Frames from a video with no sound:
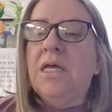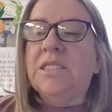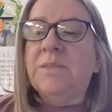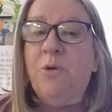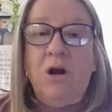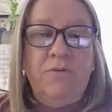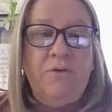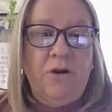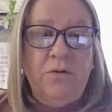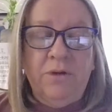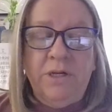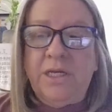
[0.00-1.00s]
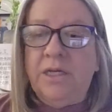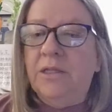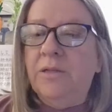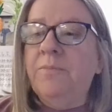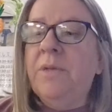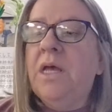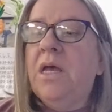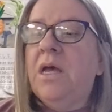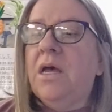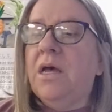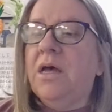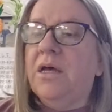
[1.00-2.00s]
It's part of our curriculum.
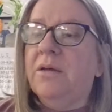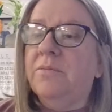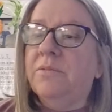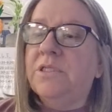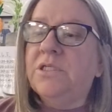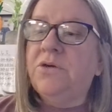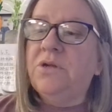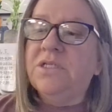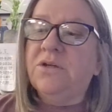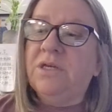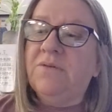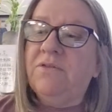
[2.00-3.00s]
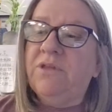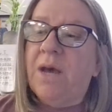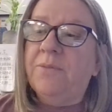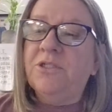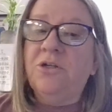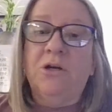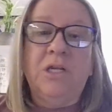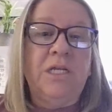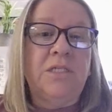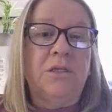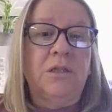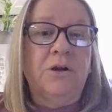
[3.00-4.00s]
Students are given the
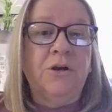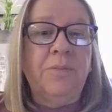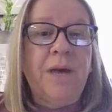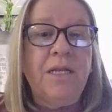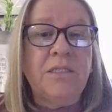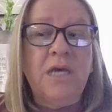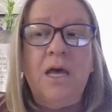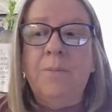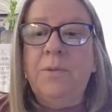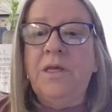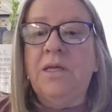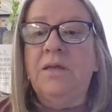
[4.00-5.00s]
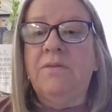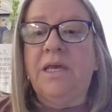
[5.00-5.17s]
opportunity to learn about a topic.